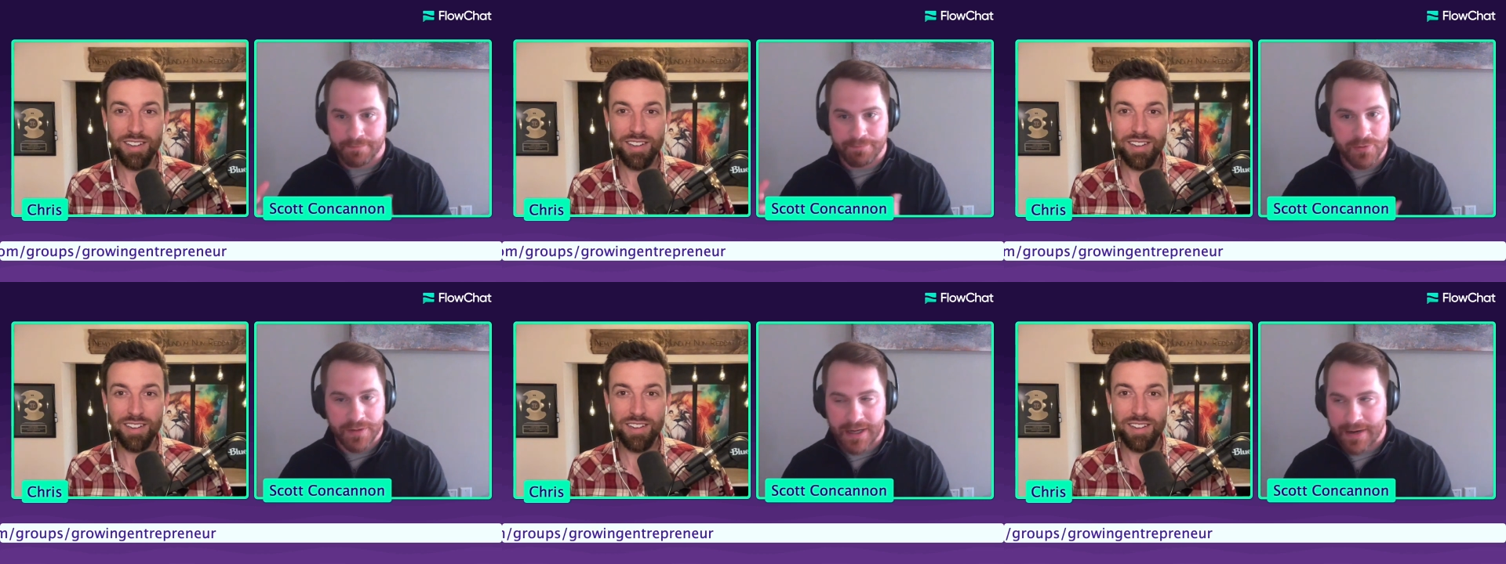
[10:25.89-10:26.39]

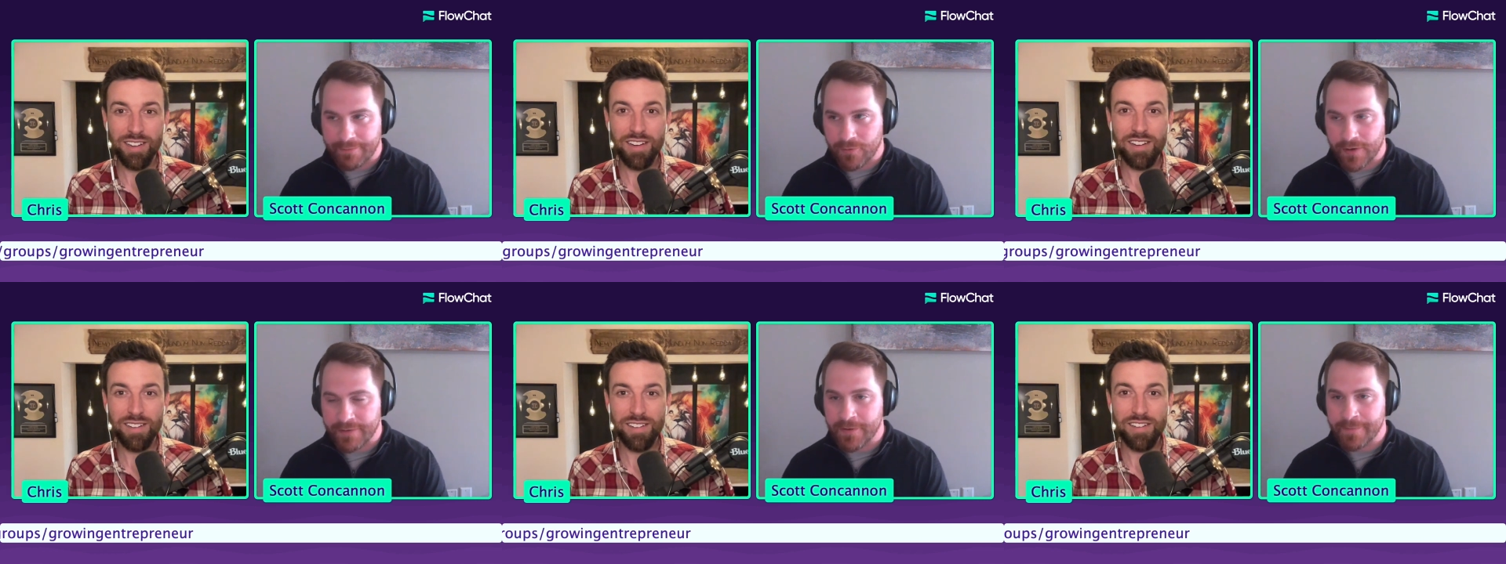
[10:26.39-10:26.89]
Speaker 1: boot camp or
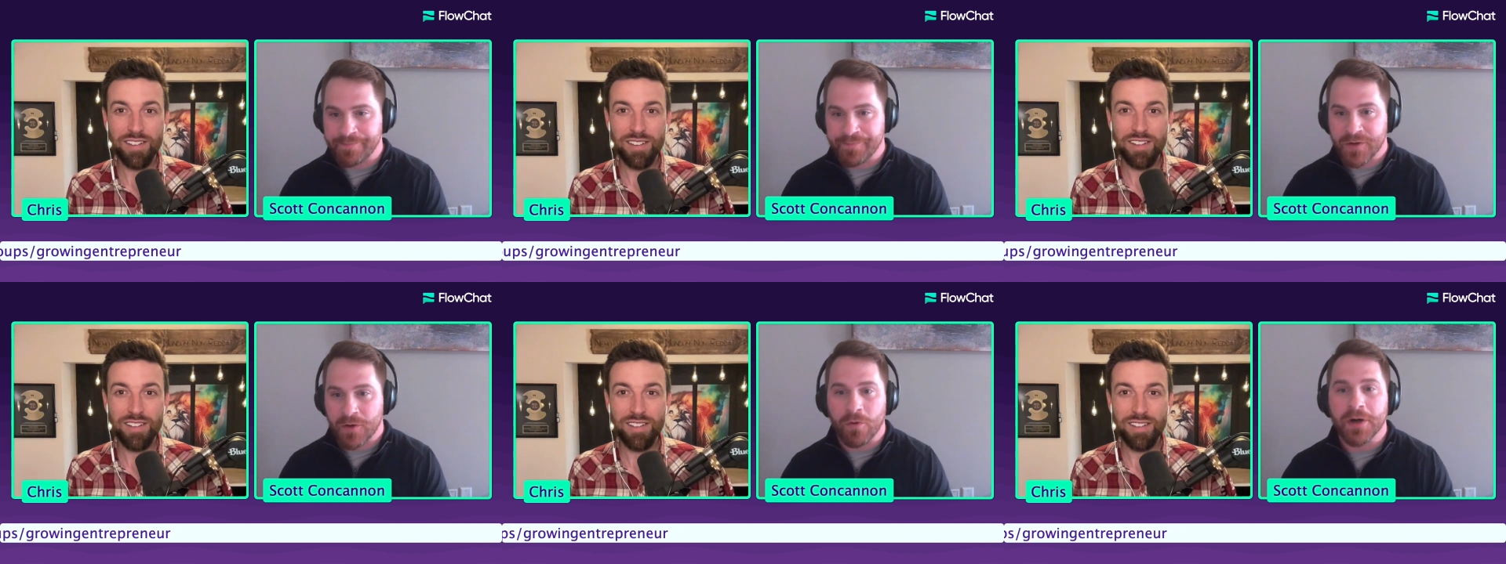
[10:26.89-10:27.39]
whatever,
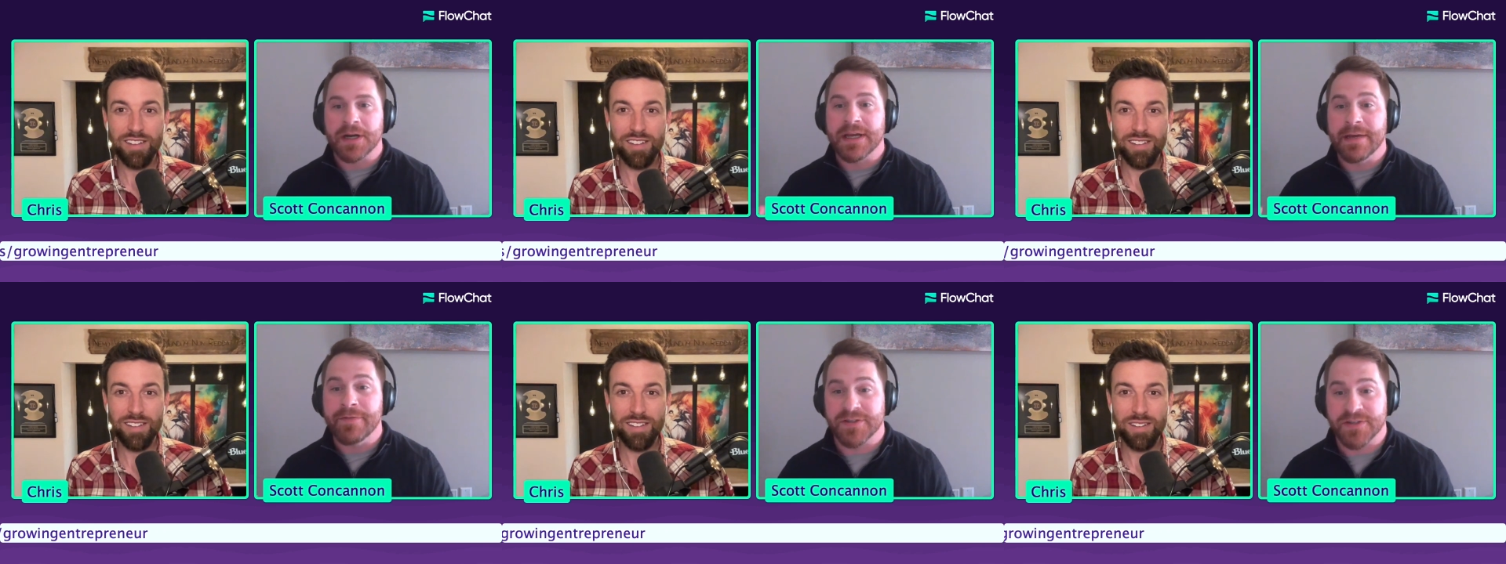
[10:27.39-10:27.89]
we're going to
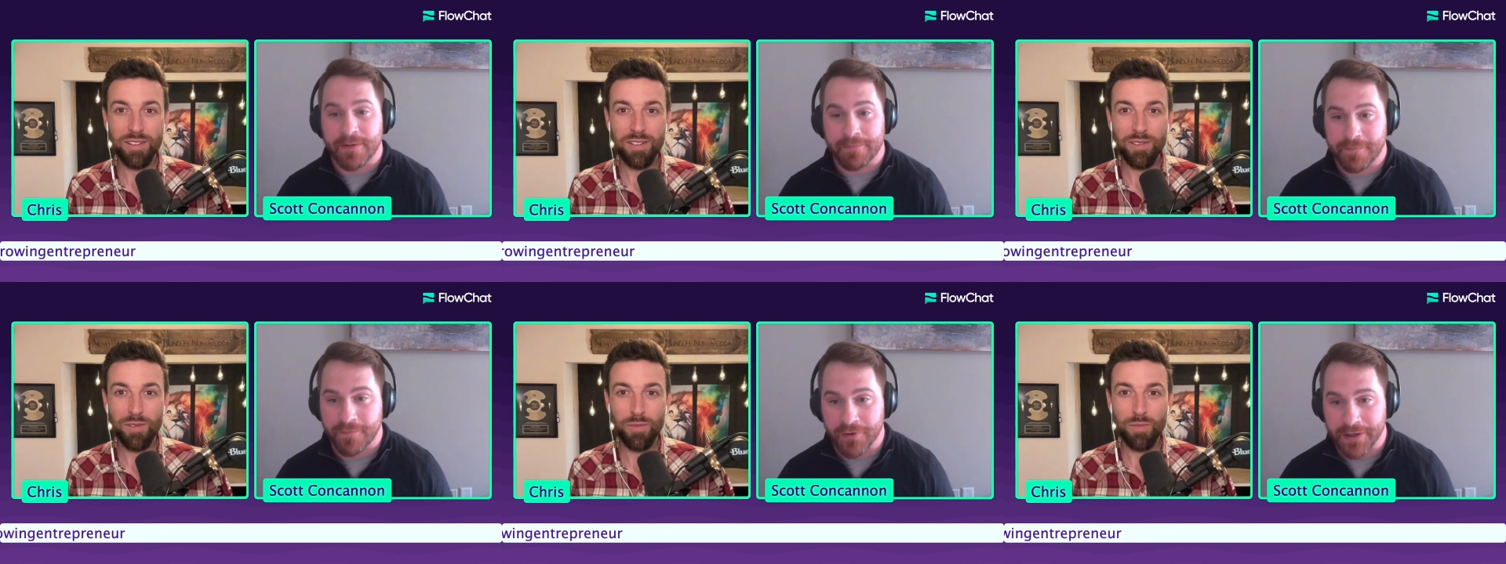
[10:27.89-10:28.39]
give you something
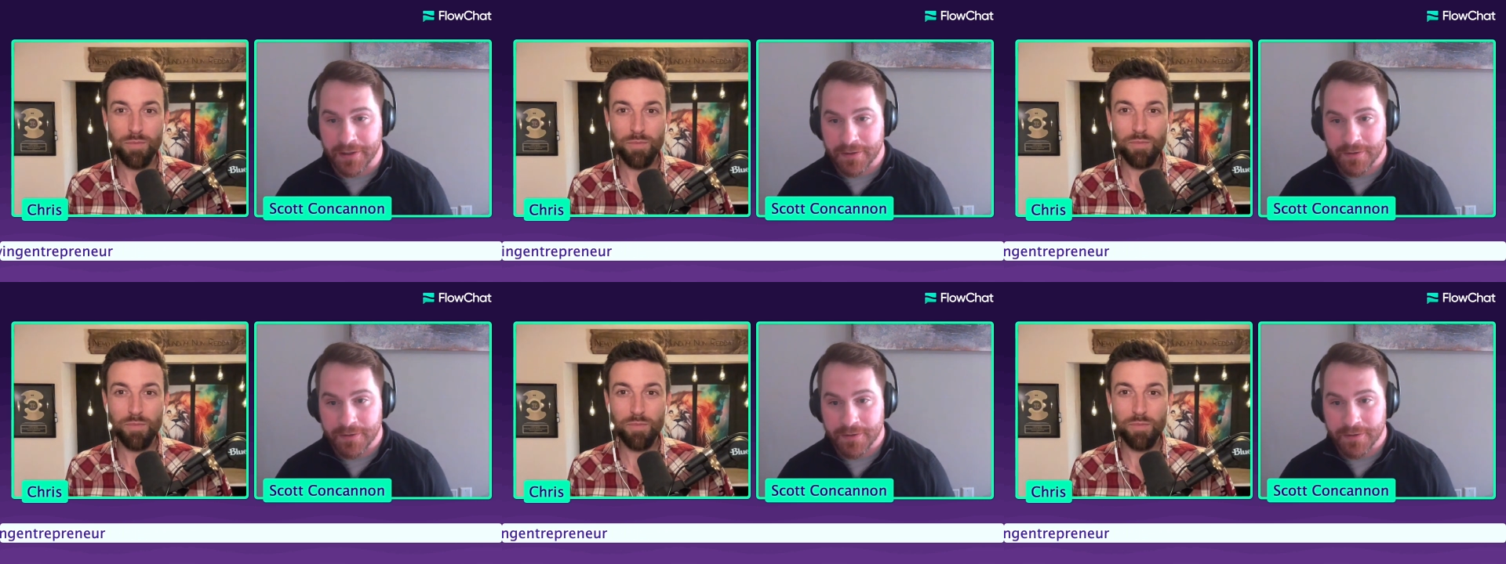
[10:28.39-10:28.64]
free.